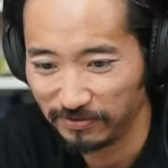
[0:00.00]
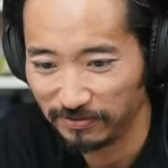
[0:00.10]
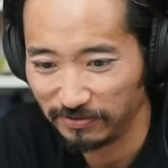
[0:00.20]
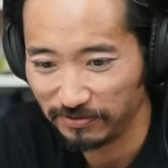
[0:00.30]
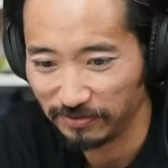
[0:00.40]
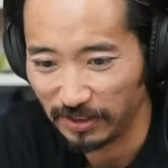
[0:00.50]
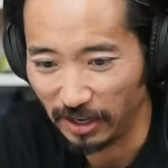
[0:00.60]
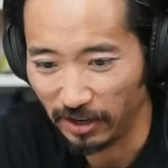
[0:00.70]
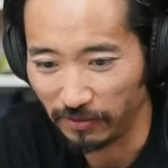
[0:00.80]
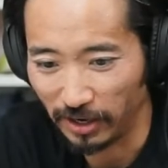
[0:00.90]
Mm,
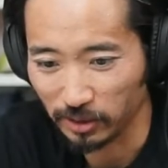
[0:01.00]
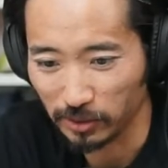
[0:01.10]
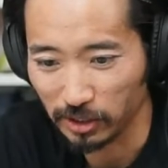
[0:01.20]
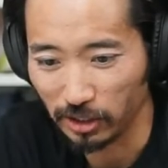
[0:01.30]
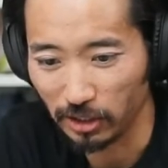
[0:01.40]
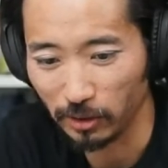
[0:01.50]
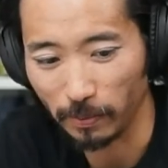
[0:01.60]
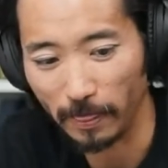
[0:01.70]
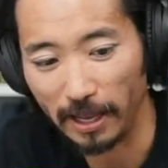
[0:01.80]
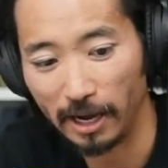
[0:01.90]
Eric Vaj wants to
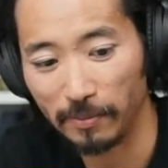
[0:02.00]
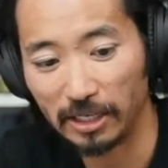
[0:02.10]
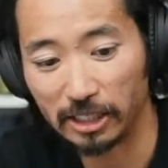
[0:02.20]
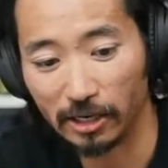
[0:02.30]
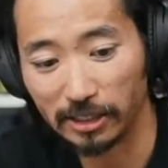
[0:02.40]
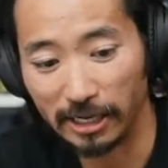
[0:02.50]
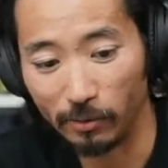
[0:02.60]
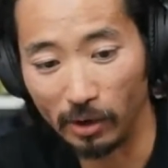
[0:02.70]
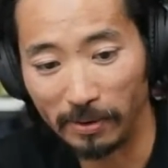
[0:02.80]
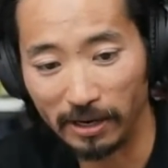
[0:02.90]
know how many gels and
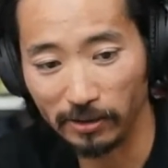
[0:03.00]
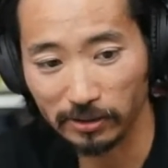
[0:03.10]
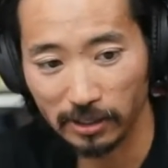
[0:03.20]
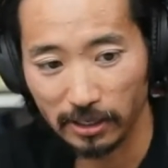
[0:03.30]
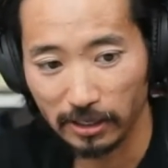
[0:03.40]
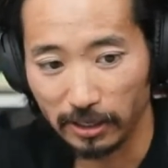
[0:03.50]
at what miles.